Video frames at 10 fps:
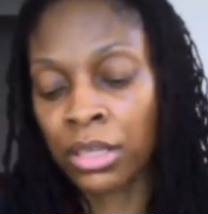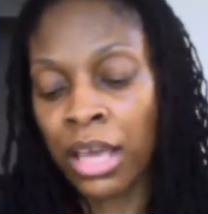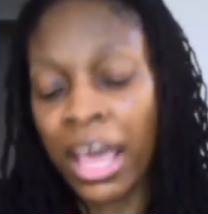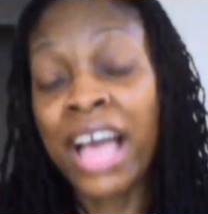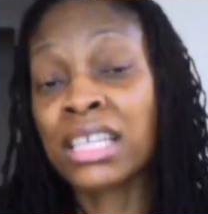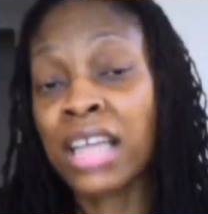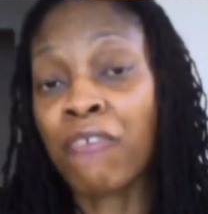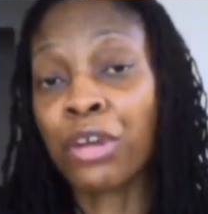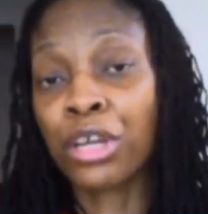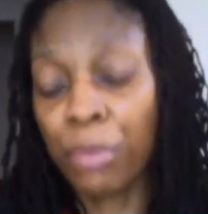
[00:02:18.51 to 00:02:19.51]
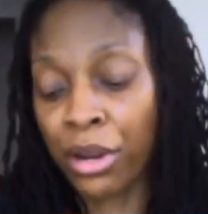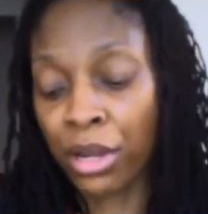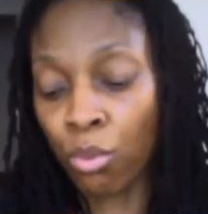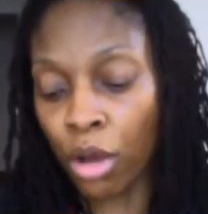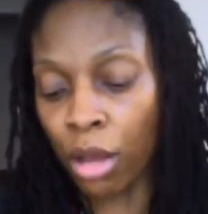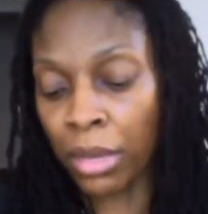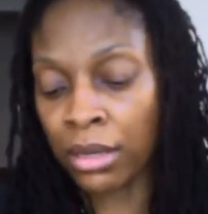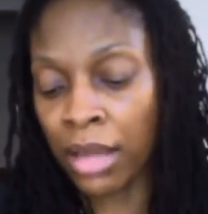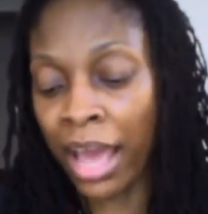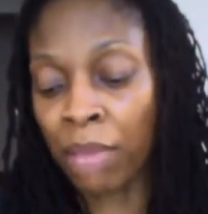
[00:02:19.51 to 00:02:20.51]
As an African American woman,
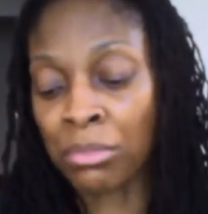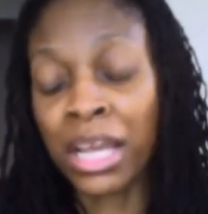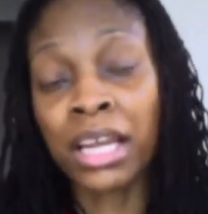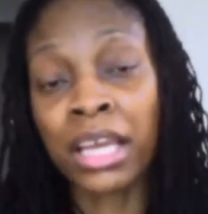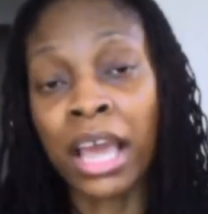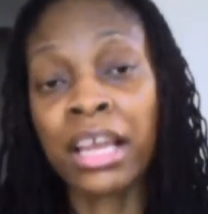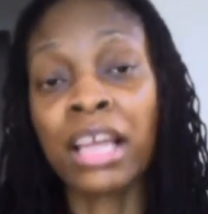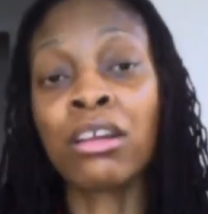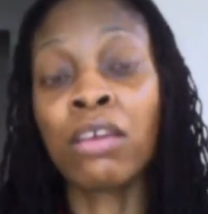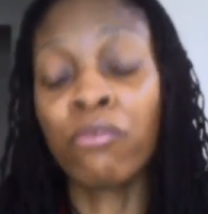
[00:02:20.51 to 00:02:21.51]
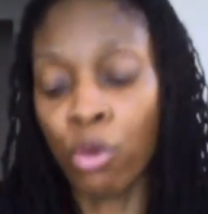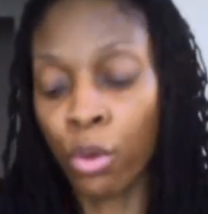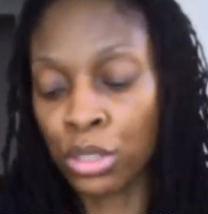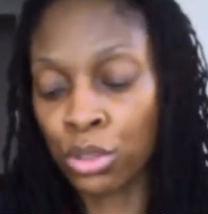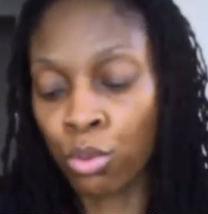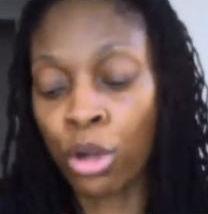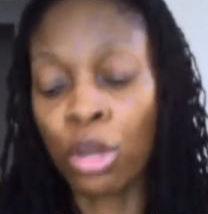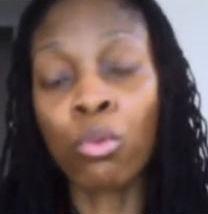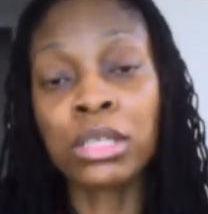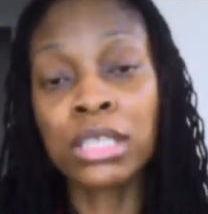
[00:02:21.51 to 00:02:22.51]
I am dedicated and looking forward to
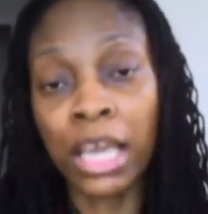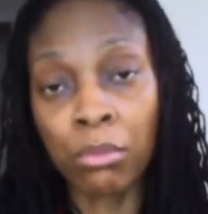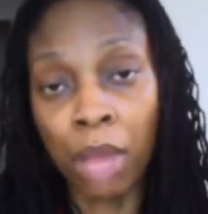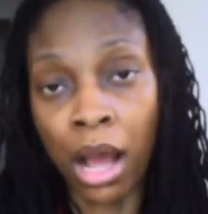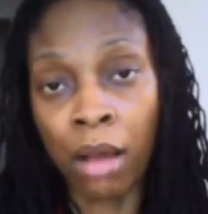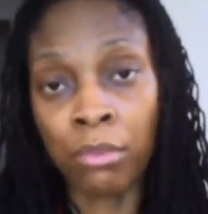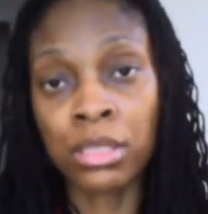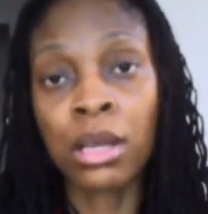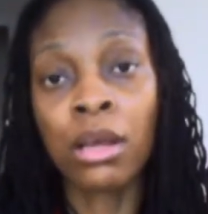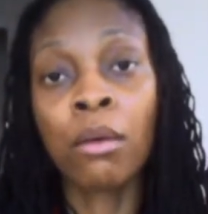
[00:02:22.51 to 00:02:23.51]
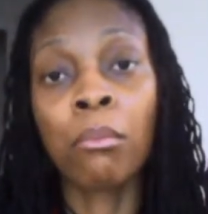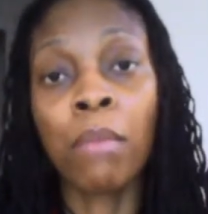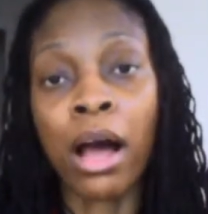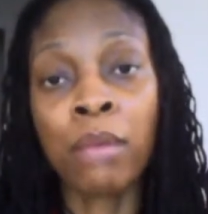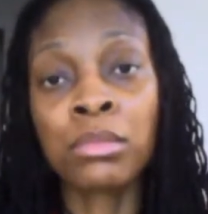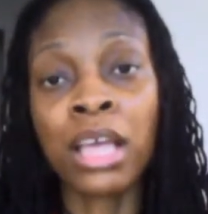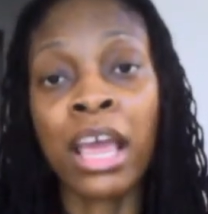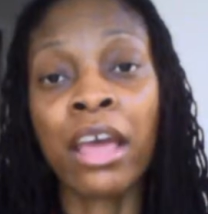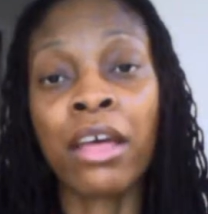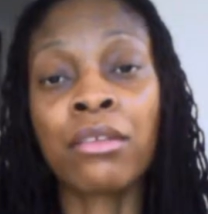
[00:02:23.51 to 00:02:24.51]
working with teen moms
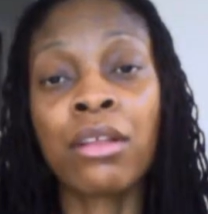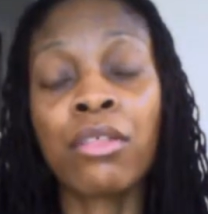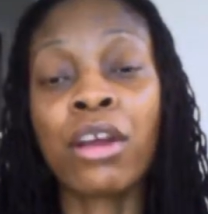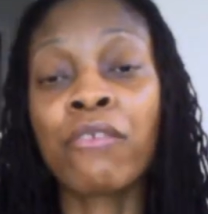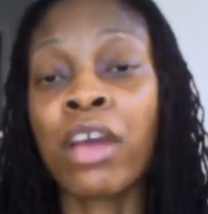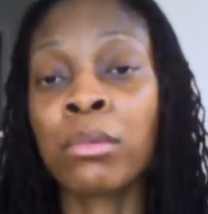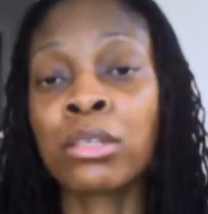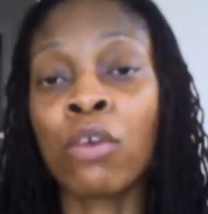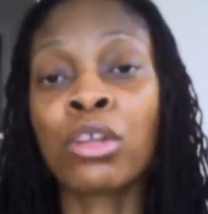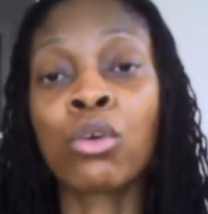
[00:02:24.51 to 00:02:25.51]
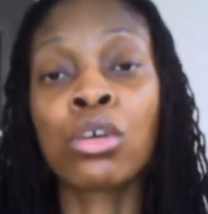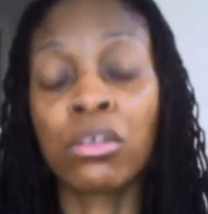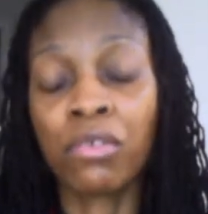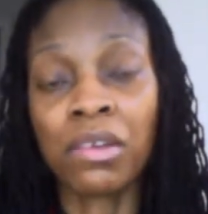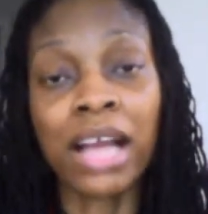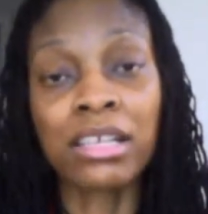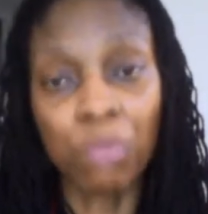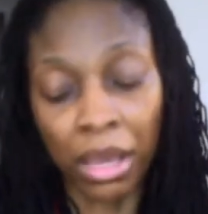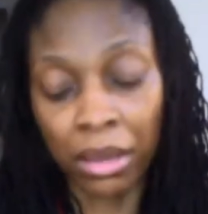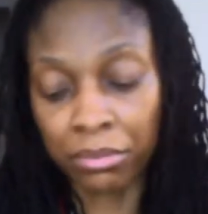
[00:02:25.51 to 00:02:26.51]
and their families over the course of their
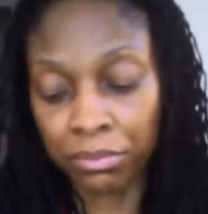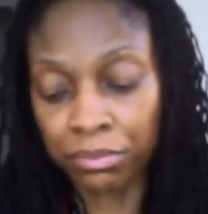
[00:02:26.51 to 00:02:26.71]
lifespan.